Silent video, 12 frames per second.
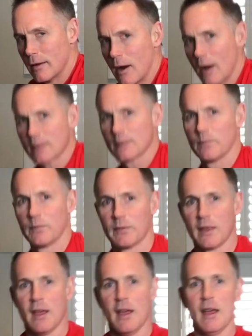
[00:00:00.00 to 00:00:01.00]
Awesome.
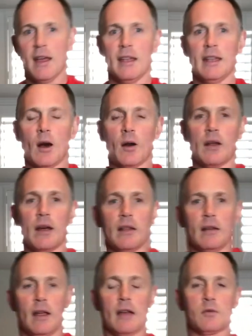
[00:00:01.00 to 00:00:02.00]

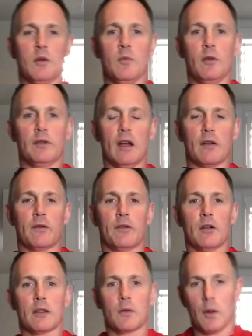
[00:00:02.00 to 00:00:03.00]
Now, as we move down
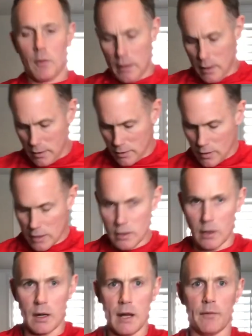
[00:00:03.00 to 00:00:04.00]
further, we want to stretch
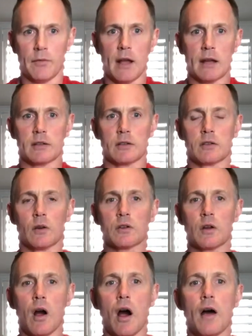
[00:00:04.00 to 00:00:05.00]
out our hip flexors. Those
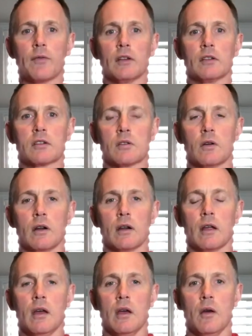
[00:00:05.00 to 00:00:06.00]
are often
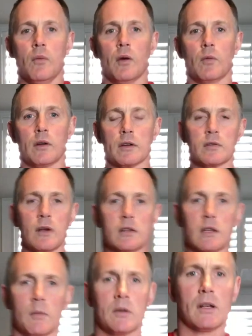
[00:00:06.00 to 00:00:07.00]
short when we're
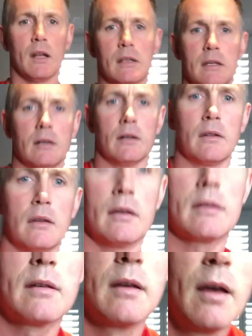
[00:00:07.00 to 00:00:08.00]
stretching. I'm just going to tilt
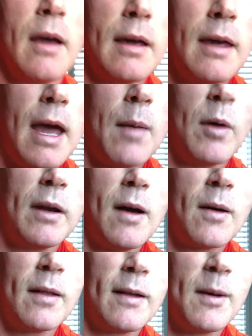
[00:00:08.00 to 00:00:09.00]
this camera
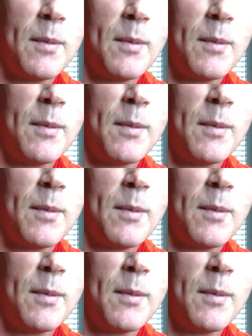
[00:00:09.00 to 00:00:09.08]
down a little